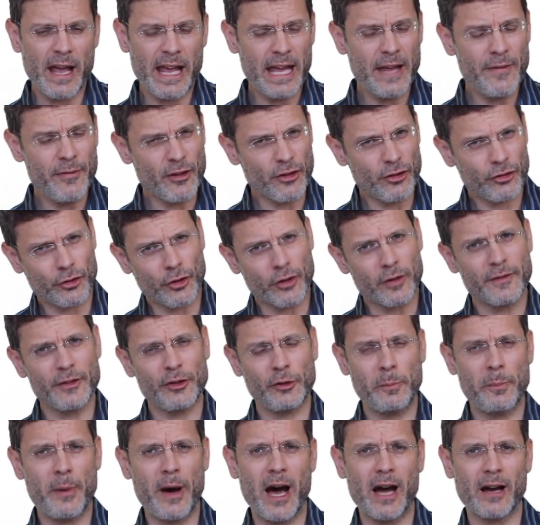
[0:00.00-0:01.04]
in the
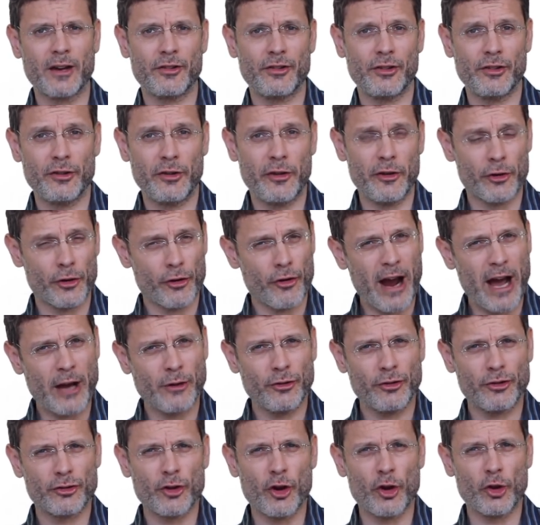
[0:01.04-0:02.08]
service boxes. They're
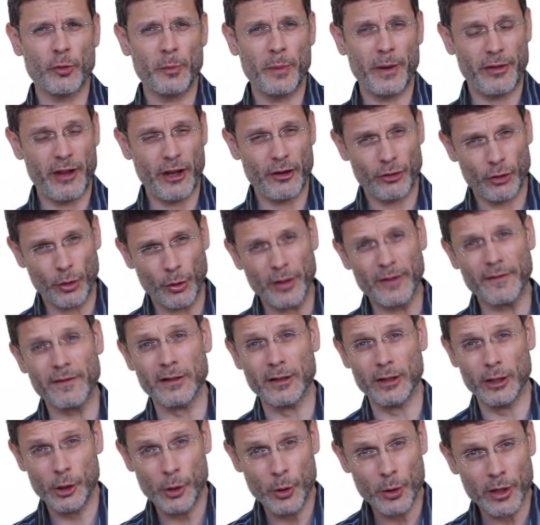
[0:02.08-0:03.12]
ground strokes, but they sort of
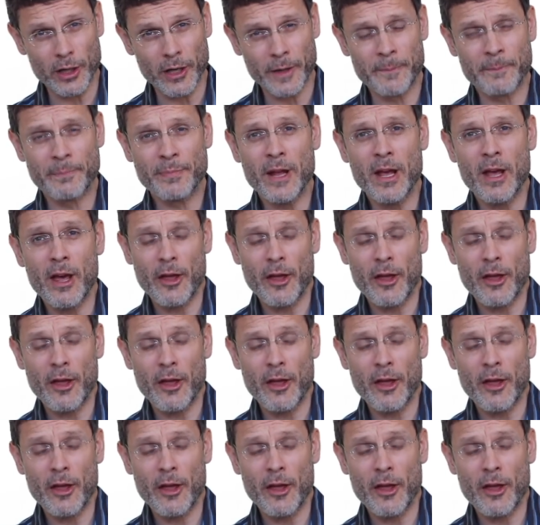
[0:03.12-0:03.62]
lure